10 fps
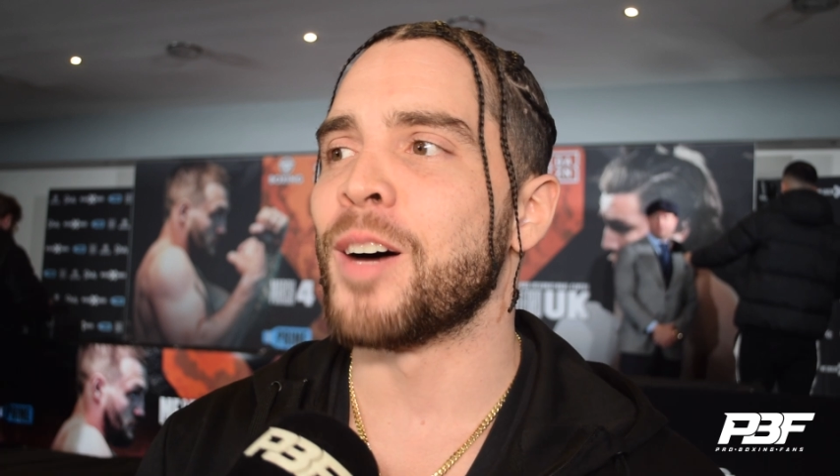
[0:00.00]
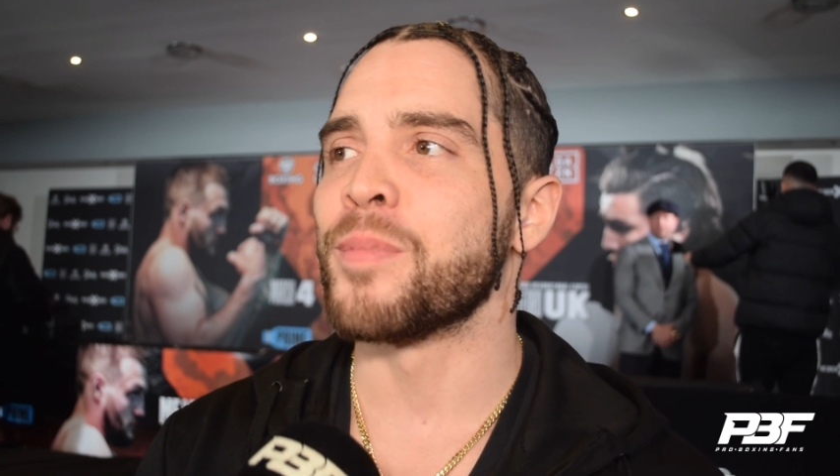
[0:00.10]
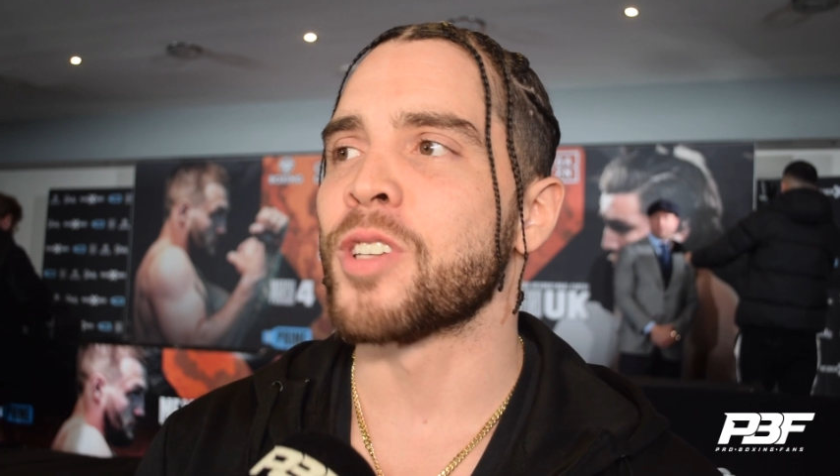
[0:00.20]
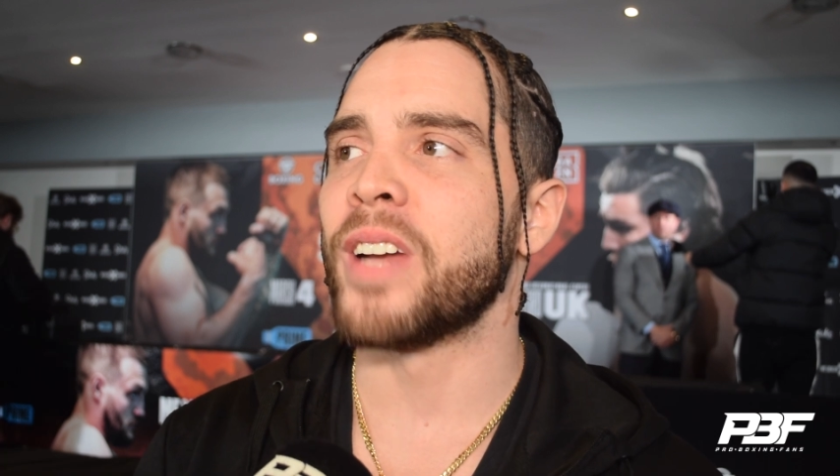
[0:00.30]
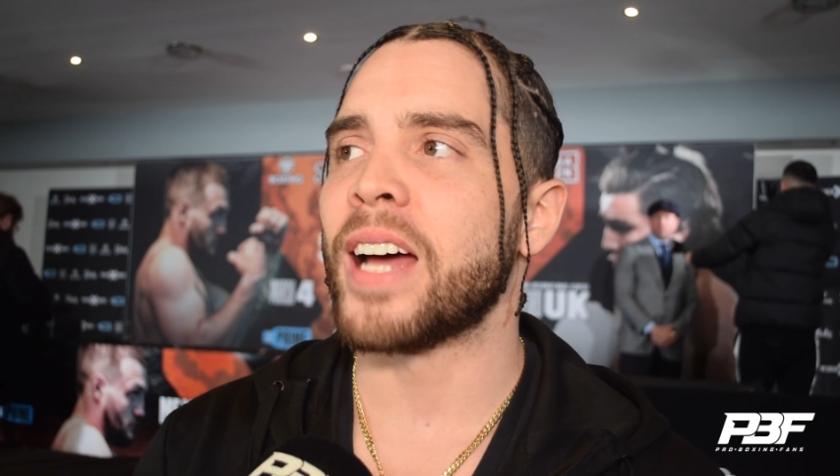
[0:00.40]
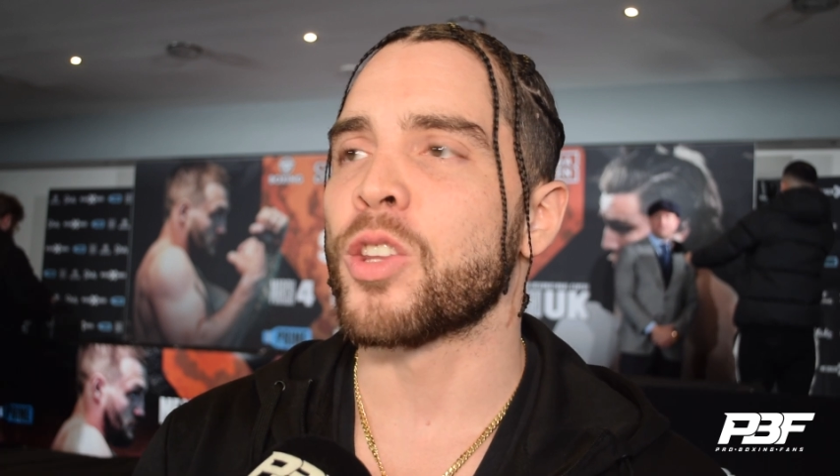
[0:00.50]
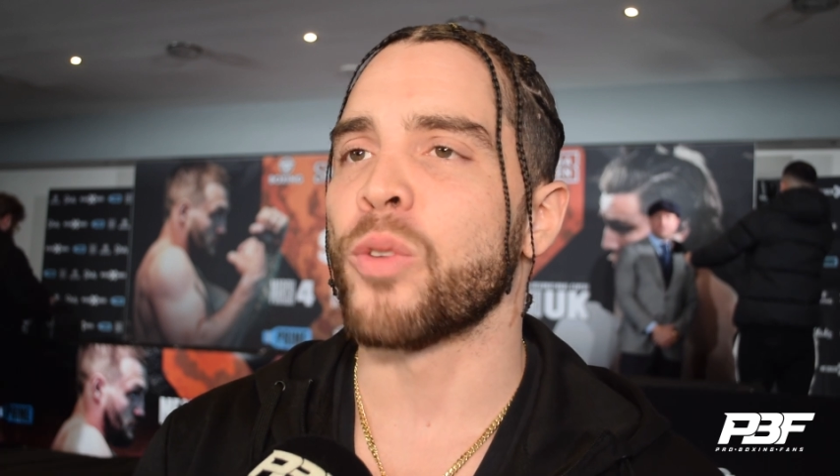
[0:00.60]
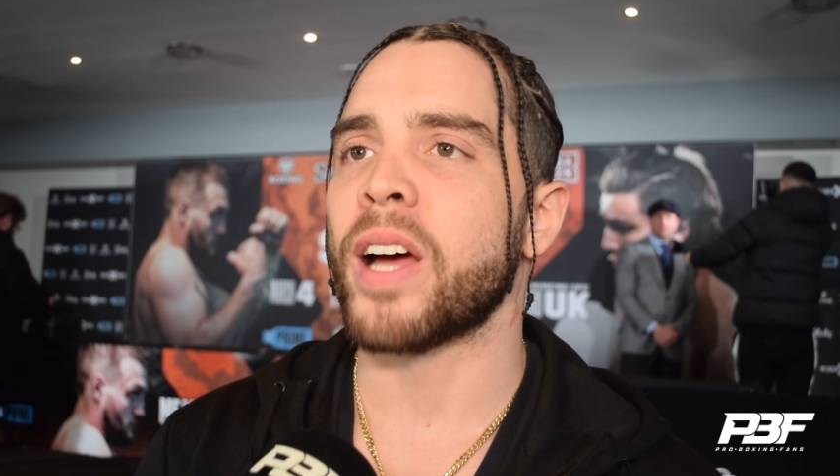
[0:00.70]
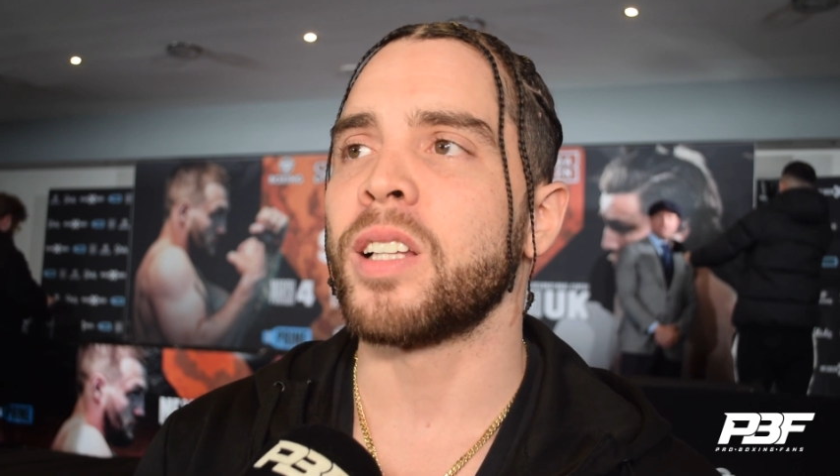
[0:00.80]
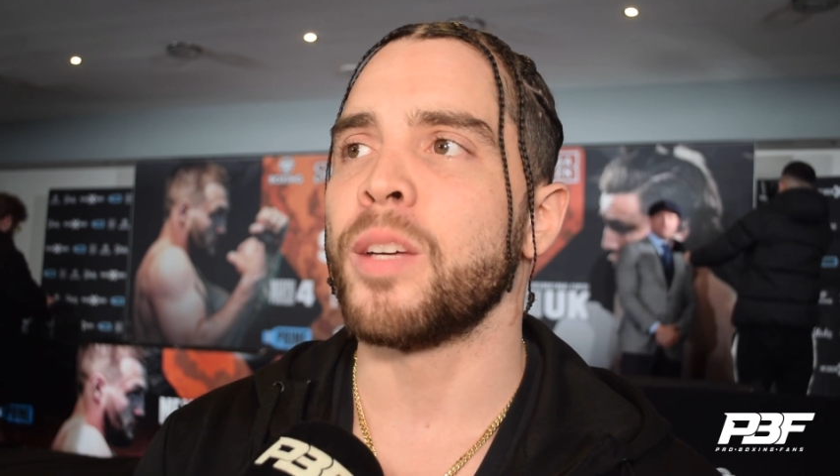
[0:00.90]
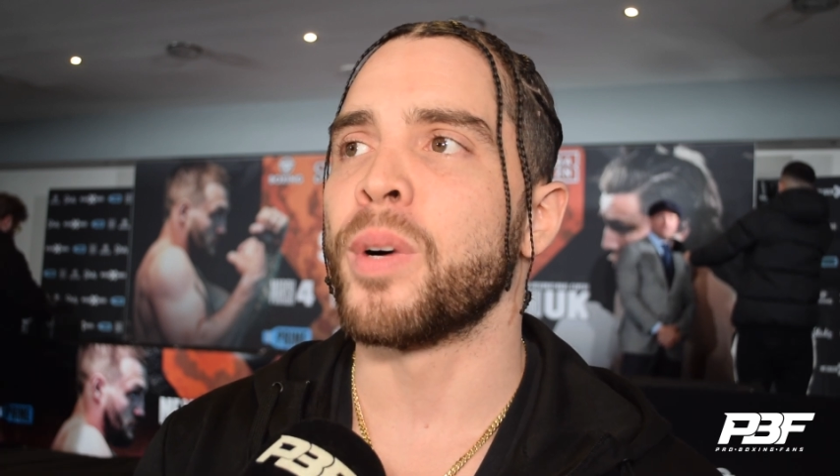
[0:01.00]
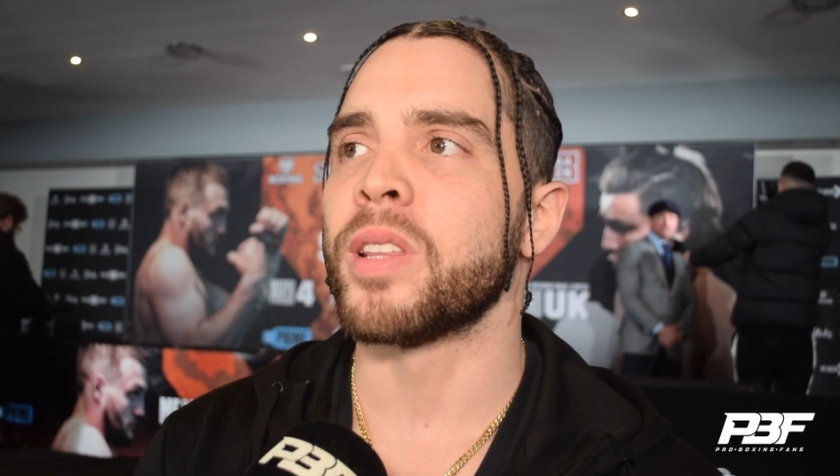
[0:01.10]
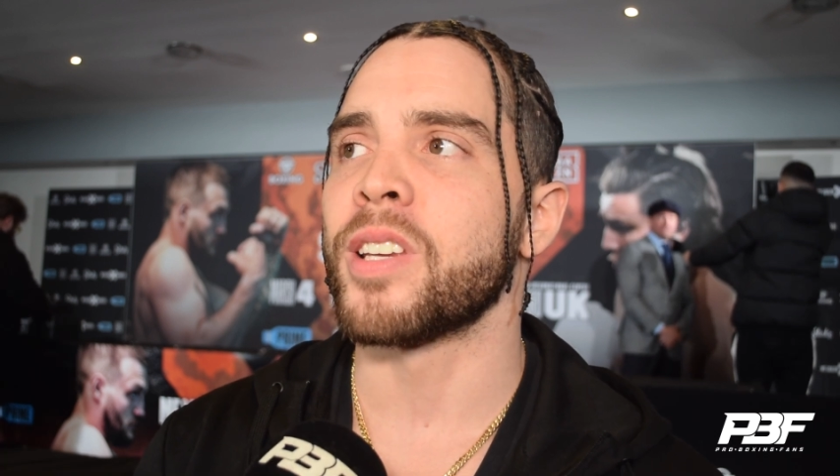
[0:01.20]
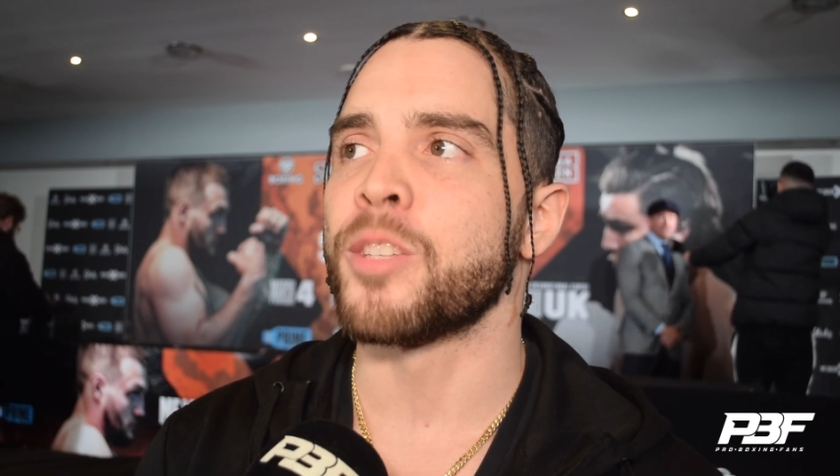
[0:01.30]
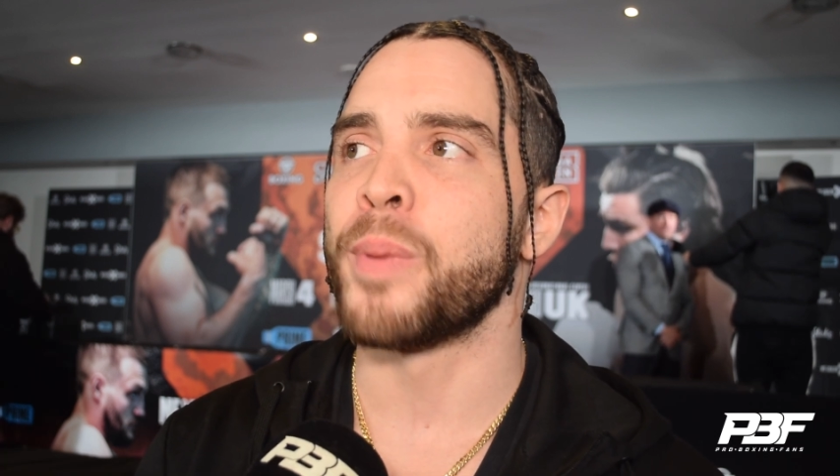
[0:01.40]
So not directly,
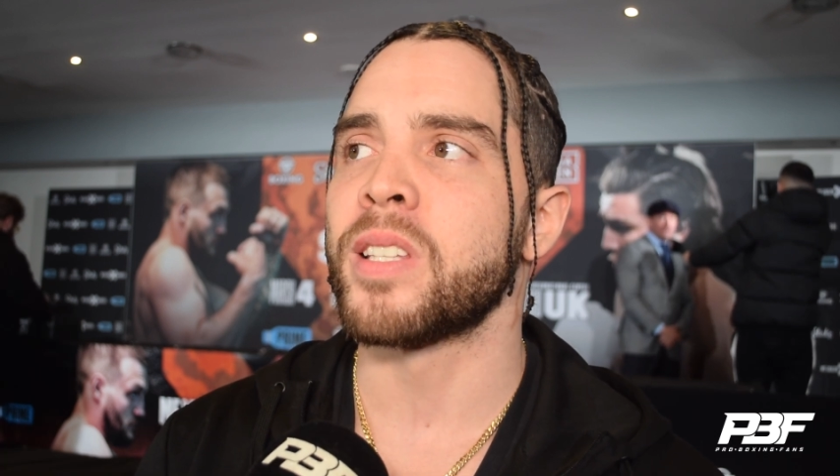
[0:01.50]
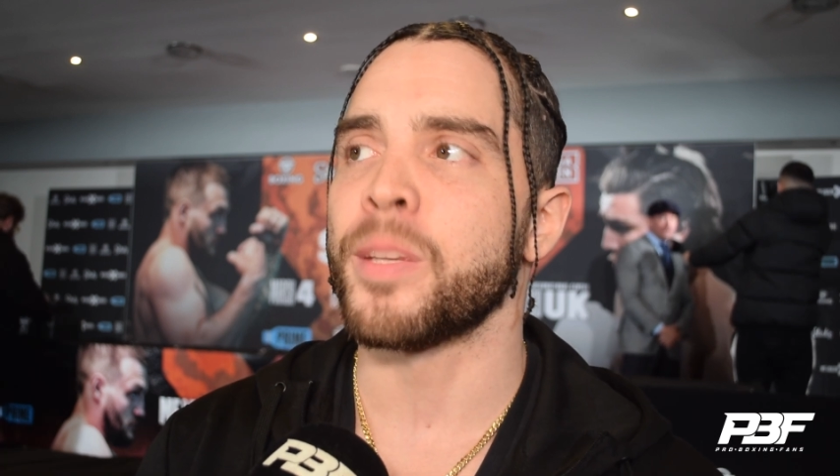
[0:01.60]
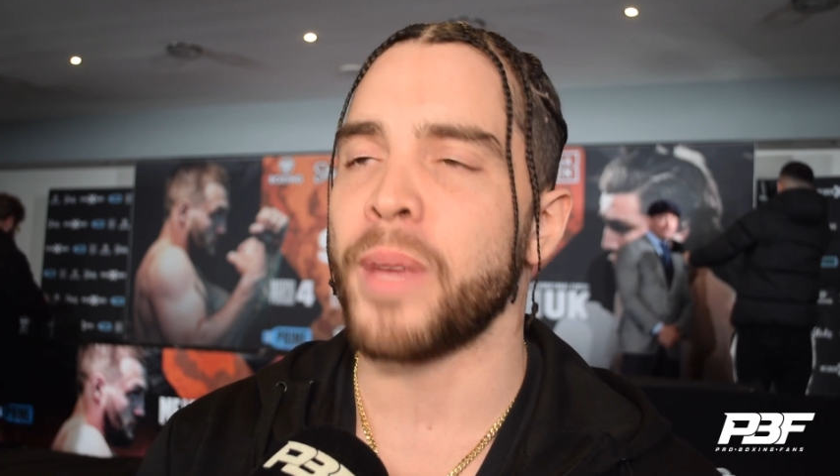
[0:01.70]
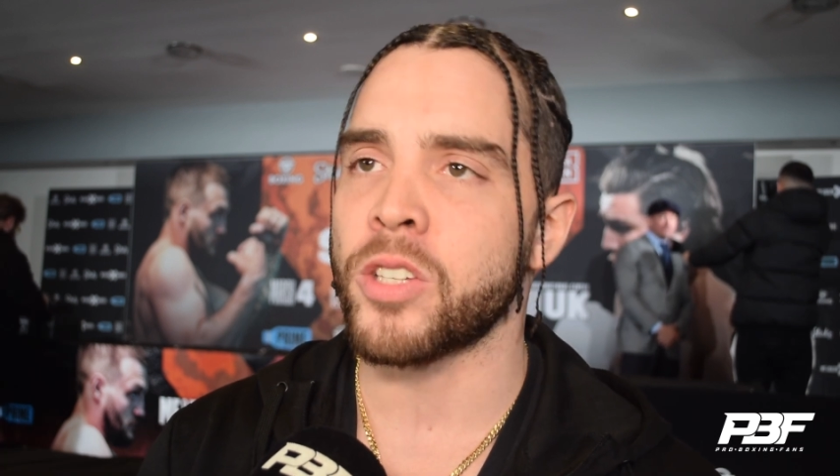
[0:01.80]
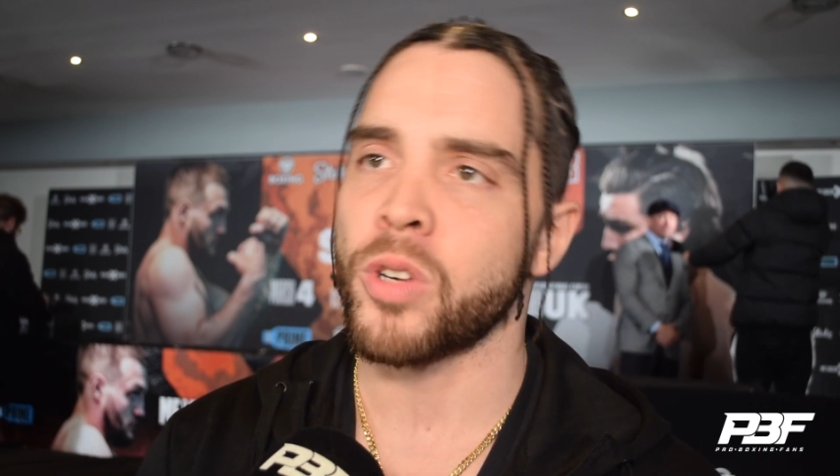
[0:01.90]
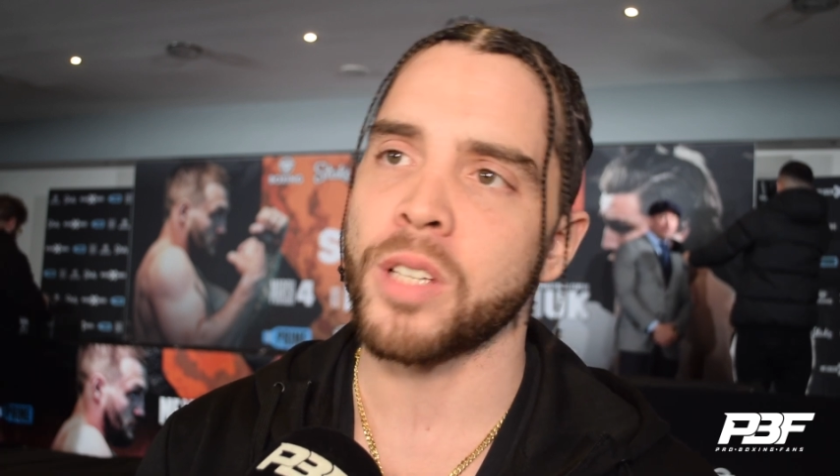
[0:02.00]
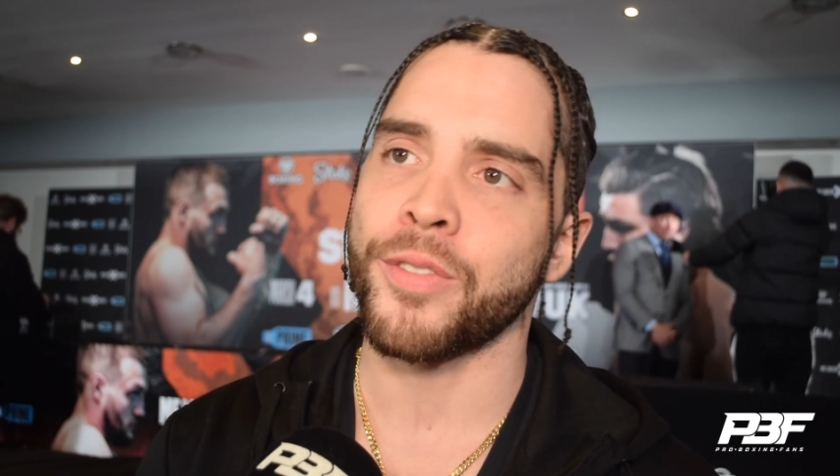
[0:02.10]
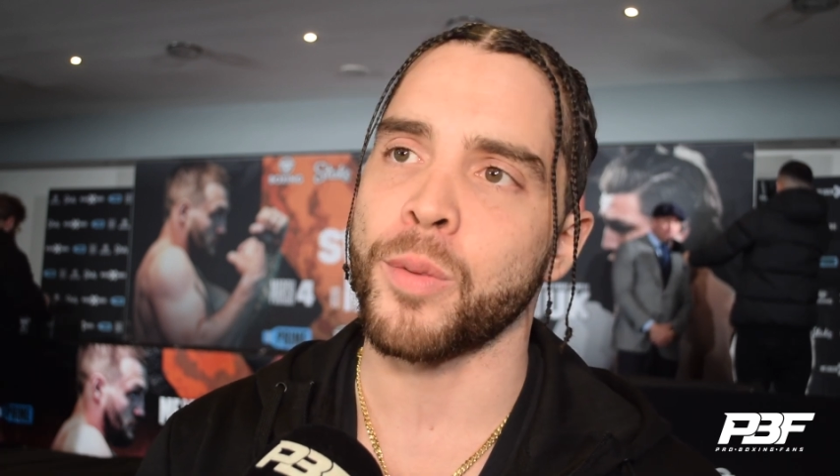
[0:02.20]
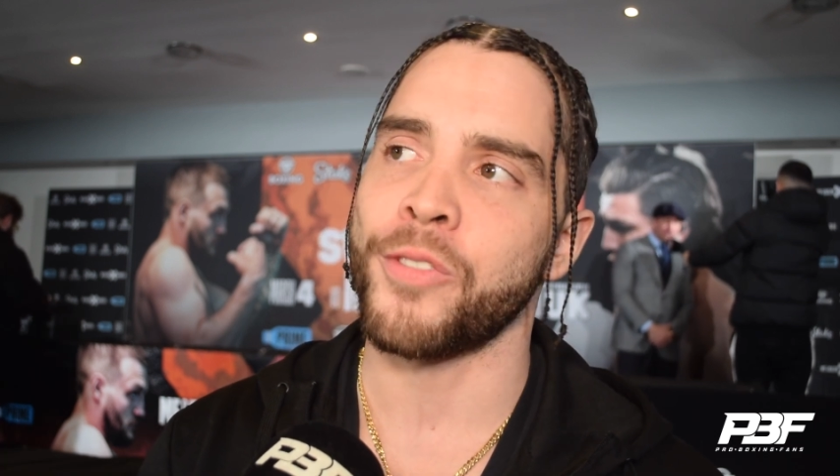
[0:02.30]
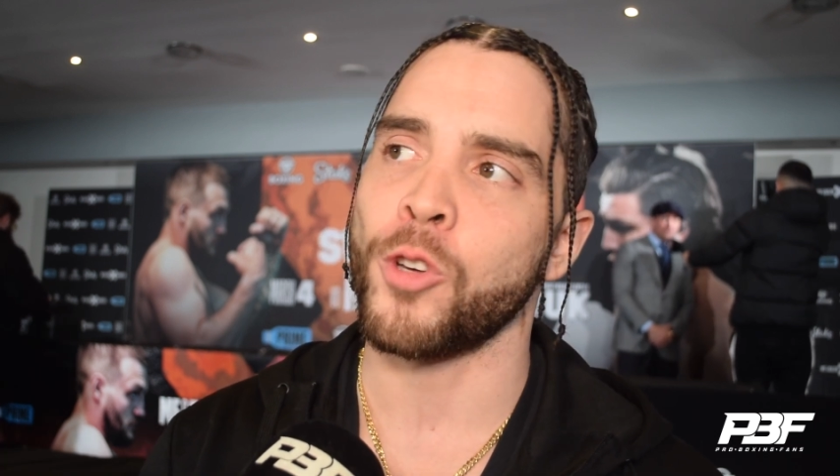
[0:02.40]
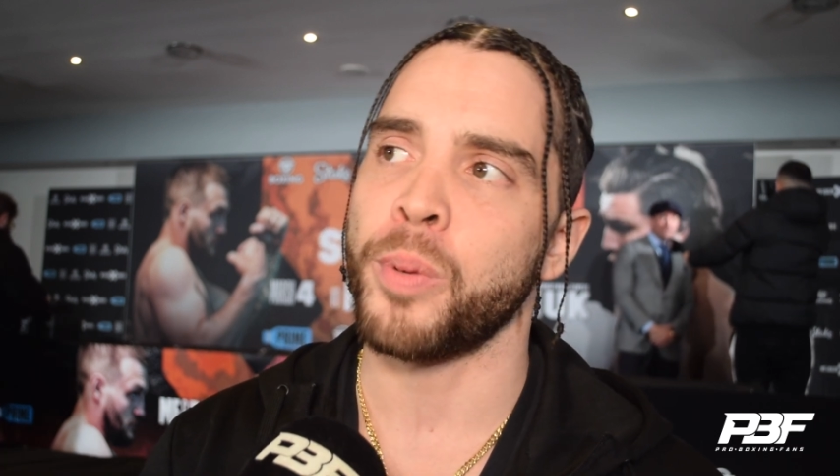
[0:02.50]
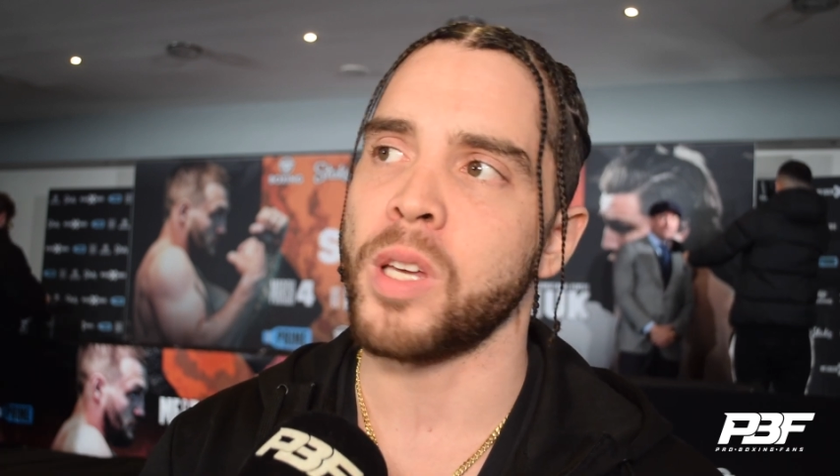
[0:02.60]
but there's been some interest from a few